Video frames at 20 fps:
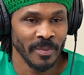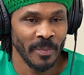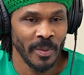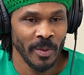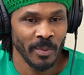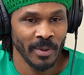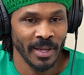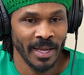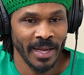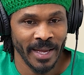the
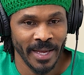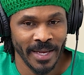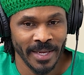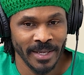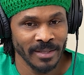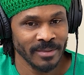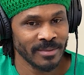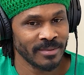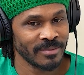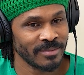people I
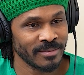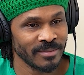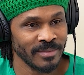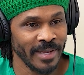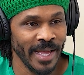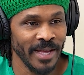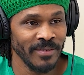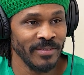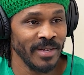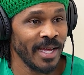had
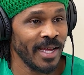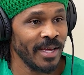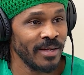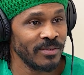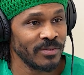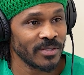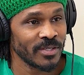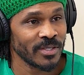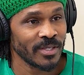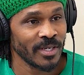have
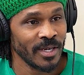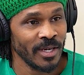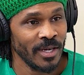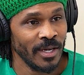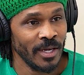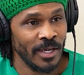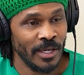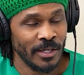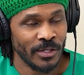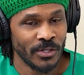lives.
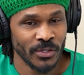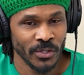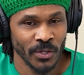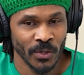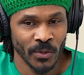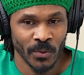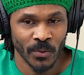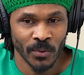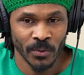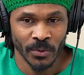
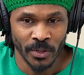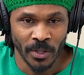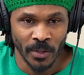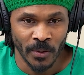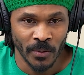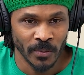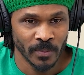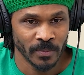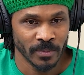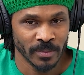So, you
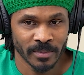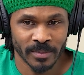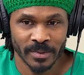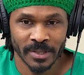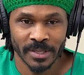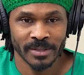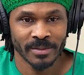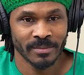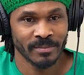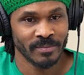know,
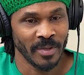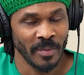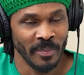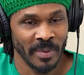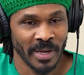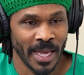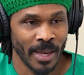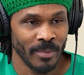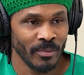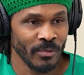it
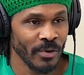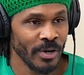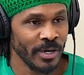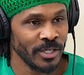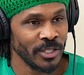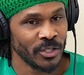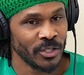became a very